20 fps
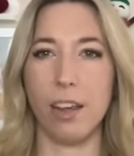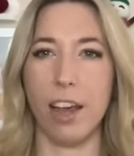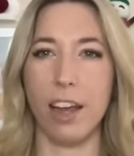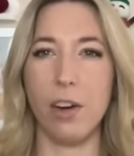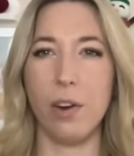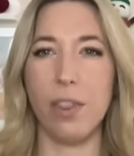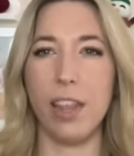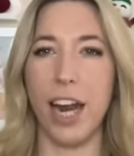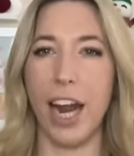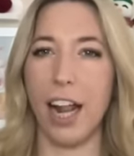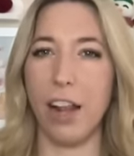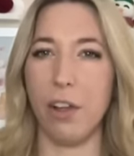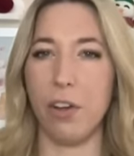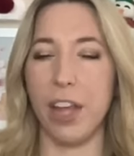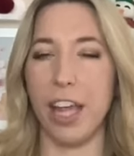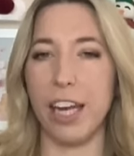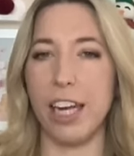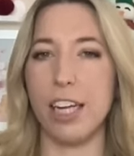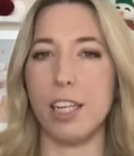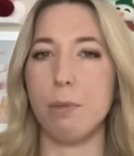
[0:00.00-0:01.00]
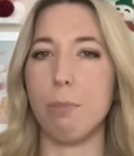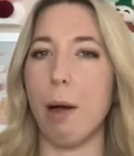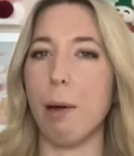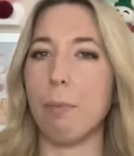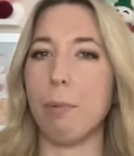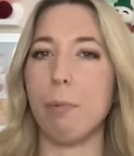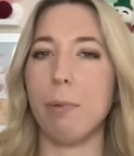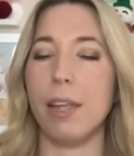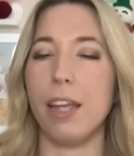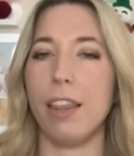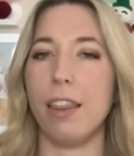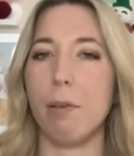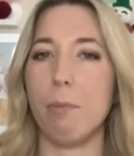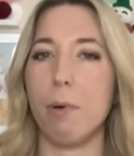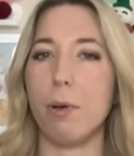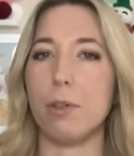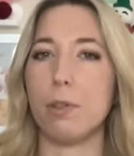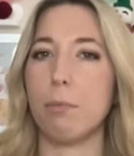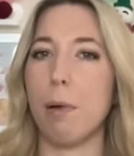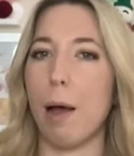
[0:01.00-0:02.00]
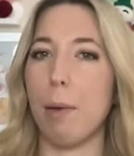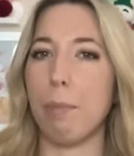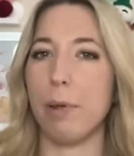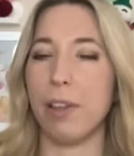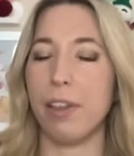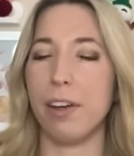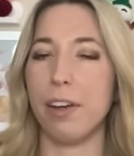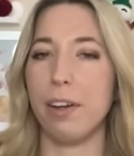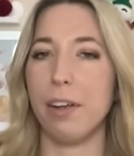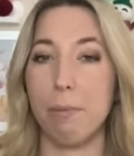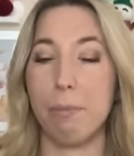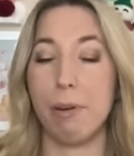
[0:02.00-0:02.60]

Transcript: I know that Hello Kitty is probably the most popular,